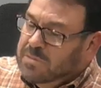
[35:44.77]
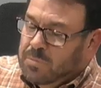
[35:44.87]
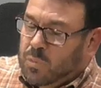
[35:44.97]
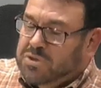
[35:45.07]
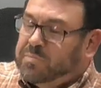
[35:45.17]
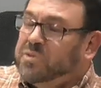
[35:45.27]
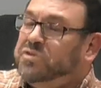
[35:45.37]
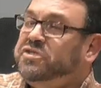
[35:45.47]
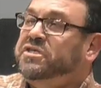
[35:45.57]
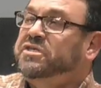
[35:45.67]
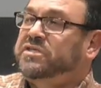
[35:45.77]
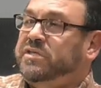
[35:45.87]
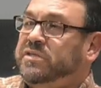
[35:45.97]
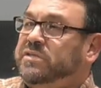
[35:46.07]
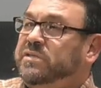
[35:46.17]
was
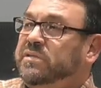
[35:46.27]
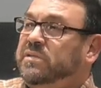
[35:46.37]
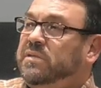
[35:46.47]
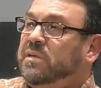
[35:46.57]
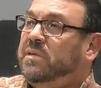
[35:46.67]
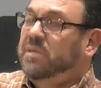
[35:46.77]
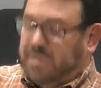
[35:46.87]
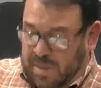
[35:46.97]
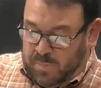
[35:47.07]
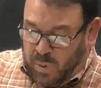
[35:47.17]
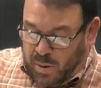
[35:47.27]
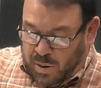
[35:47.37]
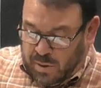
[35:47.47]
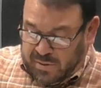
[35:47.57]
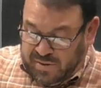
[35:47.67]
persistent, and
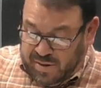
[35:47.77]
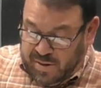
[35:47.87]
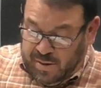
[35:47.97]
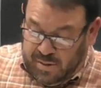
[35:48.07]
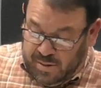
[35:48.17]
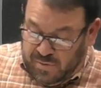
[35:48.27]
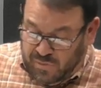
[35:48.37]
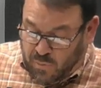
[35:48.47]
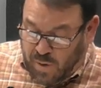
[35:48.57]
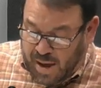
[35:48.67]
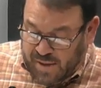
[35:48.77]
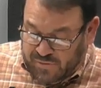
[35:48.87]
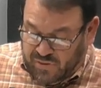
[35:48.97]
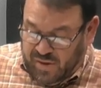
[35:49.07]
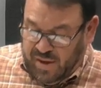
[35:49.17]
Paul did the right
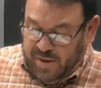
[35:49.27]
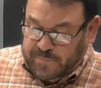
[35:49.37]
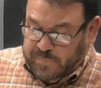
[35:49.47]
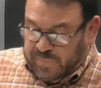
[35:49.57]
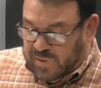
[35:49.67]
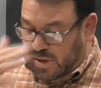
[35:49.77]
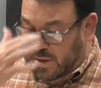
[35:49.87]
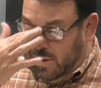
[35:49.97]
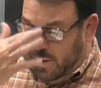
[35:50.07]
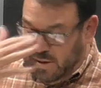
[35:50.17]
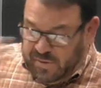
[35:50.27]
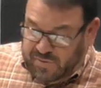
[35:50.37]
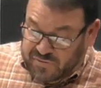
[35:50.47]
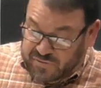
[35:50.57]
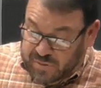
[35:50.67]
thing. And
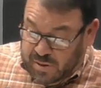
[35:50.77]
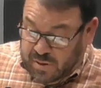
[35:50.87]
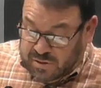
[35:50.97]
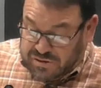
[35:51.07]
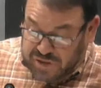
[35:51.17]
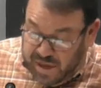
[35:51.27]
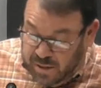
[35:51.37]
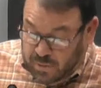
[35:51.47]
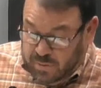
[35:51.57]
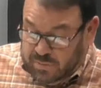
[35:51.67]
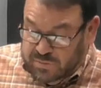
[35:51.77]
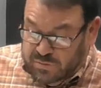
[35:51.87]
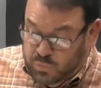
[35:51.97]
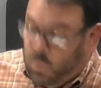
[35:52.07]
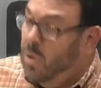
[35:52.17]
this jailer
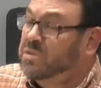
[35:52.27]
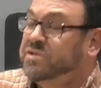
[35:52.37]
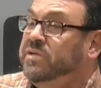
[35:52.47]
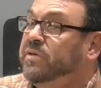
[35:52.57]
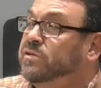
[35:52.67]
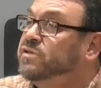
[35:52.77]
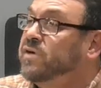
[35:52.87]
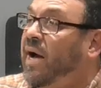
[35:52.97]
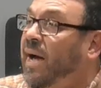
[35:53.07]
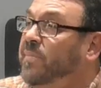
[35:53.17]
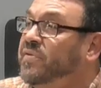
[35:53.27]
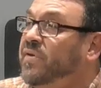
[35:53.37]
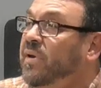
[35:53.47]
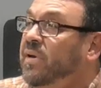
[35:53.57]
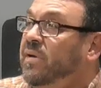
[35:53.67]
washing their stripes,
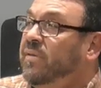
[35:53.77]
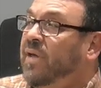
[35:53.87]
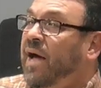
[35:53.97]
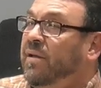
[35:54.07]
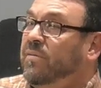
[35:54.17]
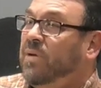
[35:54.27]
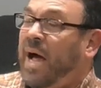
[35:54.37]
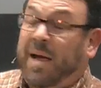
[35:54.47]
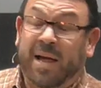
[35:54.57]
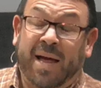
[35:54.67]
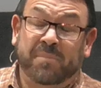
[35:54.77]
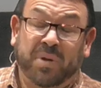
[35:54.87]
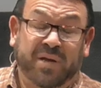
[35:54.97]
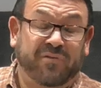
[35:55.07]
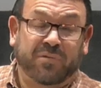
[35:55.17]
that I, I
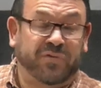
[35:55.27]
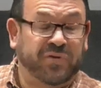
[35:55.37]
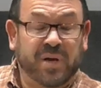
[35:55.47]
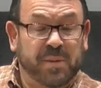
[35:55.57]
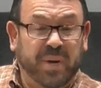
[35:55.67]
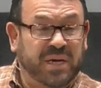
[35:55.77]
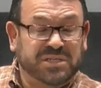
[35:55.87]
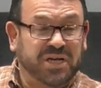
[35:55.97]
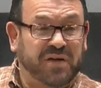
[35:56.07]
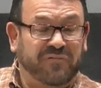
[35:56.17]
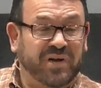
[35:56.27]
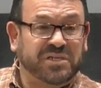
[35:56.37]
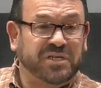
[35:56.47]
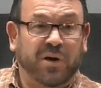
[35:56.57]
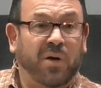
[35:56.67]
believe it was because of
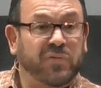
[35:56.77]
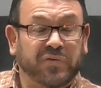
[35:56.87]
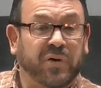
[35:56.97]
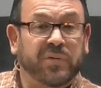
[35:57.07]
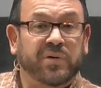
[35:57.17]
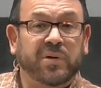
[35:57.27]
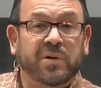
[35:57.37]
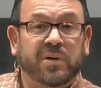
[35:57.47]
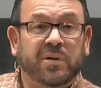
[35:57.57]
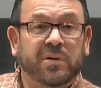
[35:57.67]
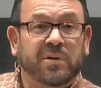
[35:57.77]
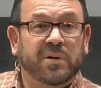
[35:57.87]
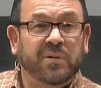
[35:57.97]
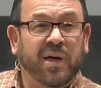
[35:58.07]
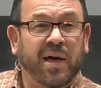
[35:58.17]
conviction also.
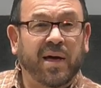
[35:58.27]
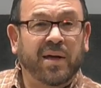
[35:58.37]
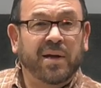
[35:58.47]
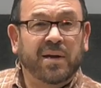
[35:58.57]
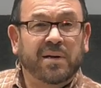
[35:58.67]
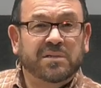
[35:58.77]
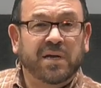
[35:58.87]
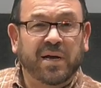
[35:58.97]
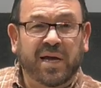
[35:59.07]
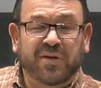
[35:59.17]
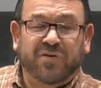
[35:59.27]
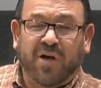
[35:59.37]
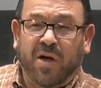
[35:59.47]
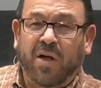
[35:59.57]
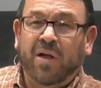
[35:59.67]
Okay, he
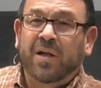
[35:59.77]
saw